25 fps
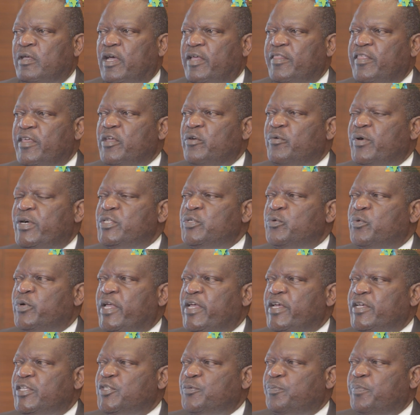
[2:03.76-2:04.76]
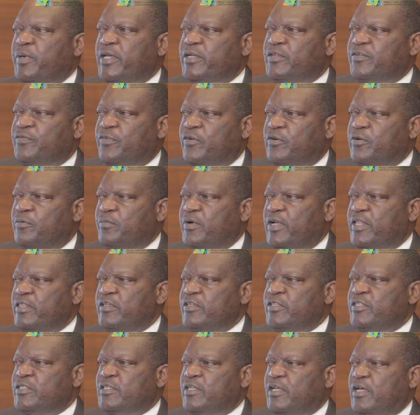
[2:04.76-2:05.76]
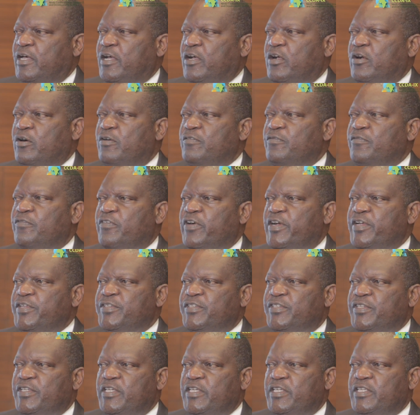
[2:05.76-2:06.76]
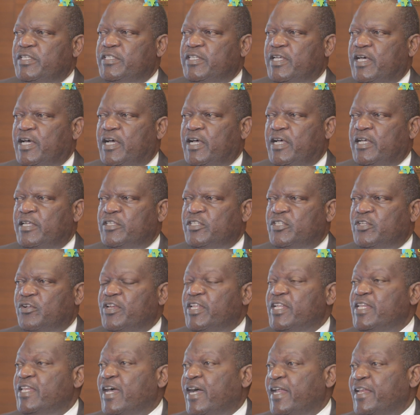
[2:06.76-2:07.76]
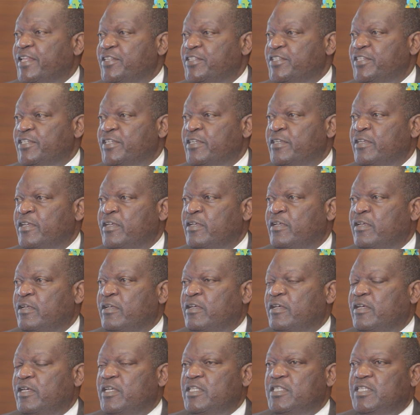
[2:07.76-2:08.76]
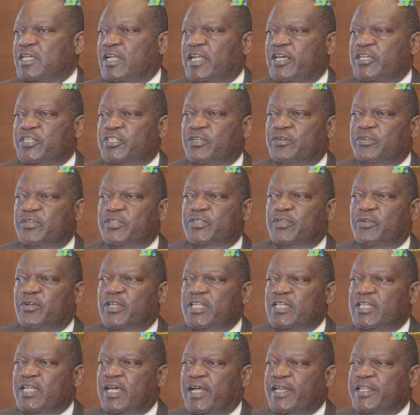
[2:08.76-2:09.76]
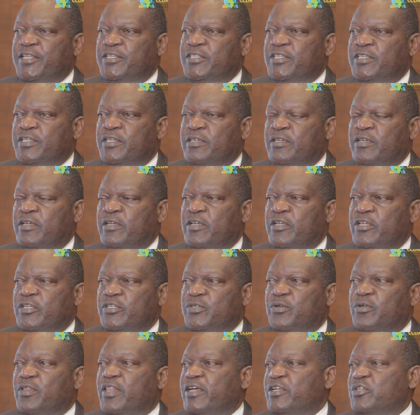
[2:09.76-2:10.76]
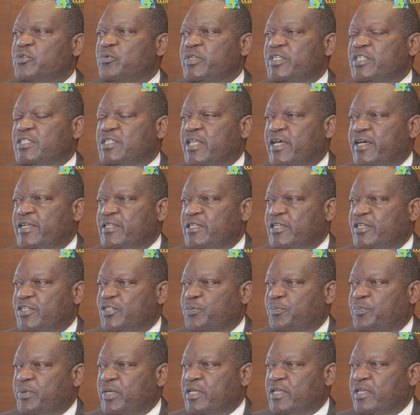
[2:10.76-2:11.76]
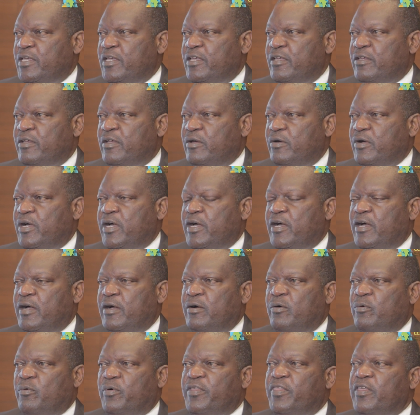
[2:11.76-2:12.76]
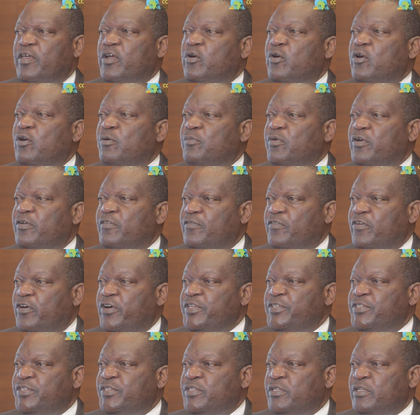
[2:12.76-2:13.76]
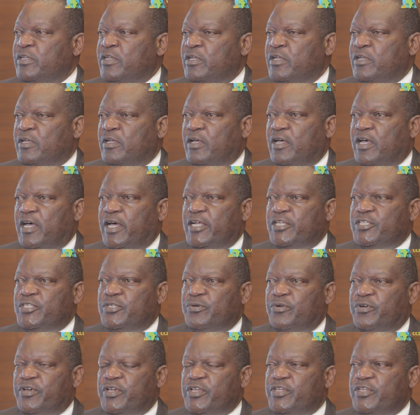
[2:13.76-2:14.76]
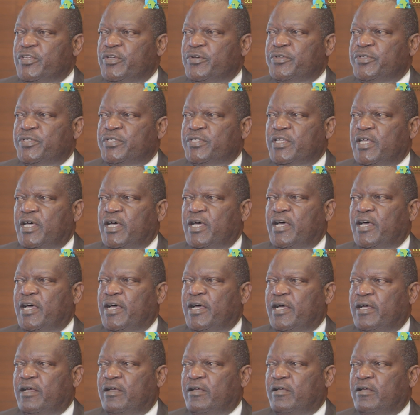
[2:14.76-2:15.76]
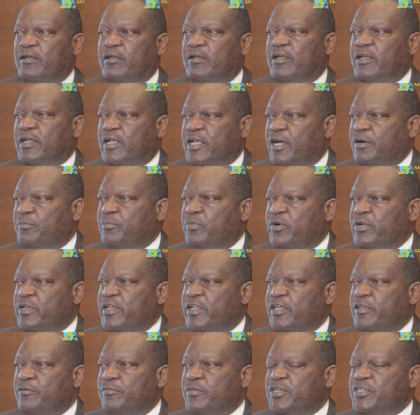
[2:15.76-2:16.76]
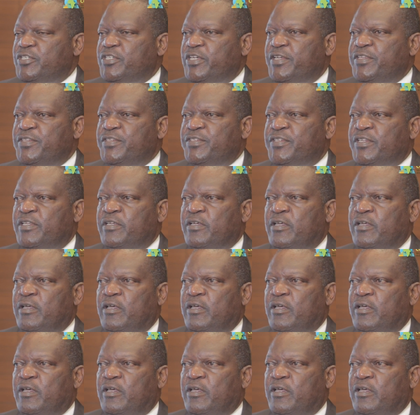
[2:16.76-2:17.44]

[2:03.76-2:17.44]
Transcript: I think what we expect from this conference is solidarity, international solidarity, so that we start speaking with a common voice to reduce carbon emissions.